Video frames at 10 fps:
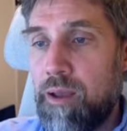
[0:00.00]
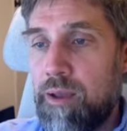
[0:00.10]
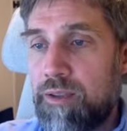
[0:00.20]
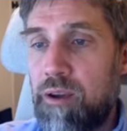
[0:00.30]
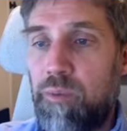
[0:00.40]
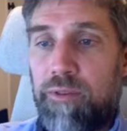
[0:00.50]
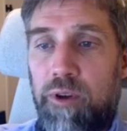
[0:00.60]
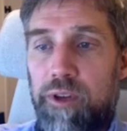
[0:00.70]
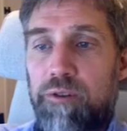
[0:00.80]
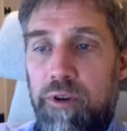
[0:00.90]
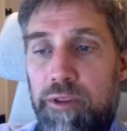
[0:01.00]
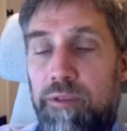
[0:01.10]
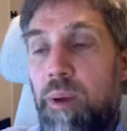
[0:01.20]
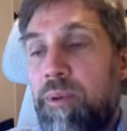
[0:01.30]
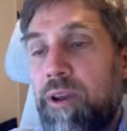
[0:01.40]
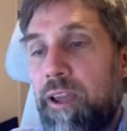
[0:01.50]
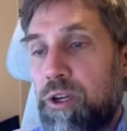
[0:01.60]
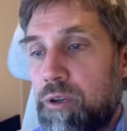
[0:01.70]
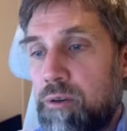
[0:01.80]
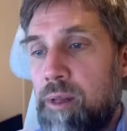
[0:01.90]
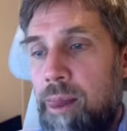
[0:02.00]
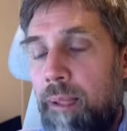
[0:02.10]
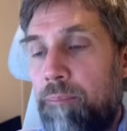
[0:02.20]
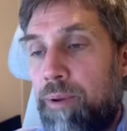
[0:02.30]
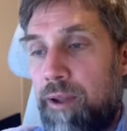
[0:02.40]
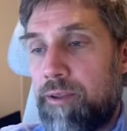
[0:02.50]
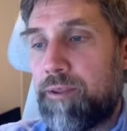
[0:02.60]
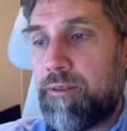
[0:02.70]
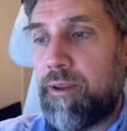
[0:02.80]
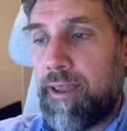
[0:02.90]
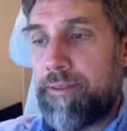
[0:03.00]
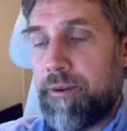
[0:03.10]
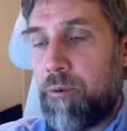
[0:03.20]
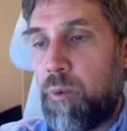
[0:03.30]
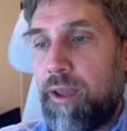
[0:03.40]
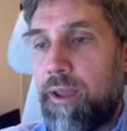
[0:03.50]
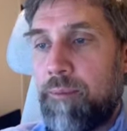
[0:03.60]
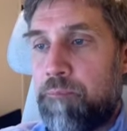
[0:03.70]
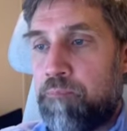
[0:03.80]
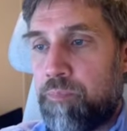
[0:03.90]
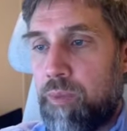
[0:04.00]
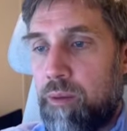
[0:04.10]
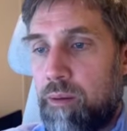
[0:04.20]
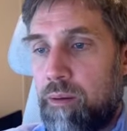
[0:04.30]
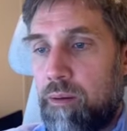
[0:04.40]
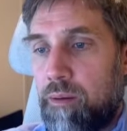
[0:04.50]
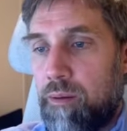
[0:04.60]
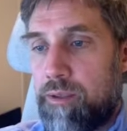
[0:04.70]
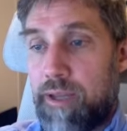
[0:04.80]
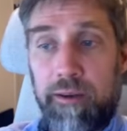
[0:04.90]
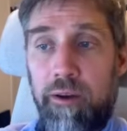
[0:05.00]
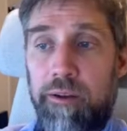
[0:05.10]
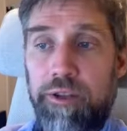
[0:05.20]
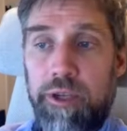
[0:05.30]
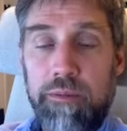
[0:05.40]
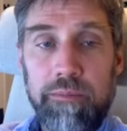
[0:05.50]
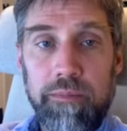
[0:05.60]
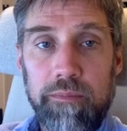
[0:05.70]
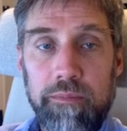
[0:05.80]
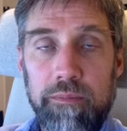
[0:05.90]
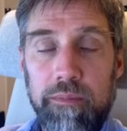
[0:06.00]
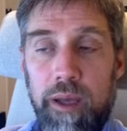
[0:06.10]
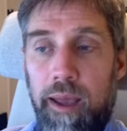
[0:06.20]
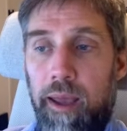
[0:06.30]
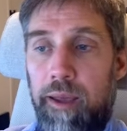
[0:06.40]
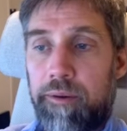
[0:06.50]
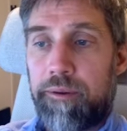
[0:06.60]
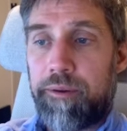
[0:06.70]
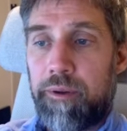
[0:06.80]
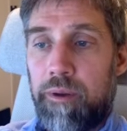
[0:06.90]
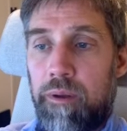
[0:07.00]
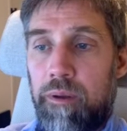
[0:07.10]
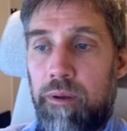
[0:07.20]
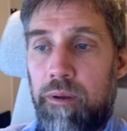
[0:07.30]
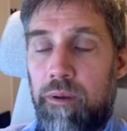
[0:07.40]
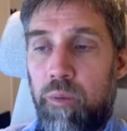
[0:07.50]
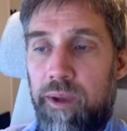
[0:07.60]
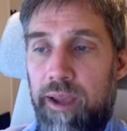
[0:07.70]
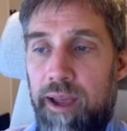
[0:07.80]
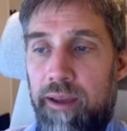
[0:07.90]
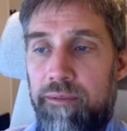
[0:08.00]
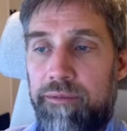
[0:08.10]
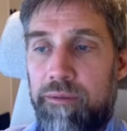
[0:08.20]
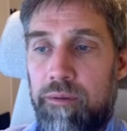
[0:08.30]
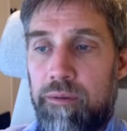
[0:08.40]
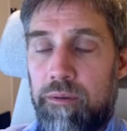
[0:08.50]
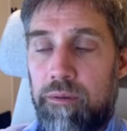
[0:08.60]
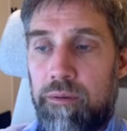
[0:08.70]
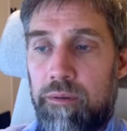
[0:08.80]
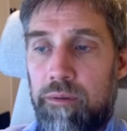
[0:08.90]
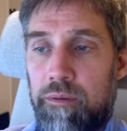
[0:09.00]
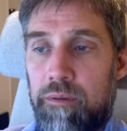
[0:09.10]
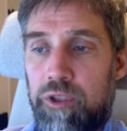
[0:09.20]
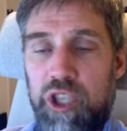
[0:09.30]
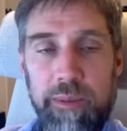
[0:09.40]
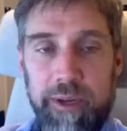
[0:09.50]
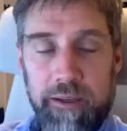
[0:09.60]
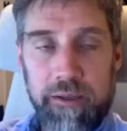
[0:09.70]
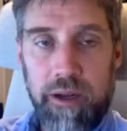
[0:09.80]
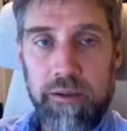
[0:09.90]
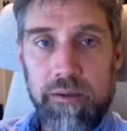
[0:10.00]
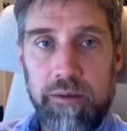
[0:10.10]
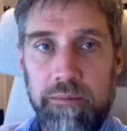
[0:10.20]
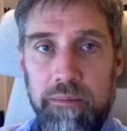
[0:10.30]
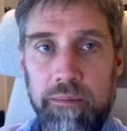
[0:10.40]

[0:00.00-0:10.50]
So we've got a growth of population, plus, I guess, in a way, technology. And we have cheap textiles.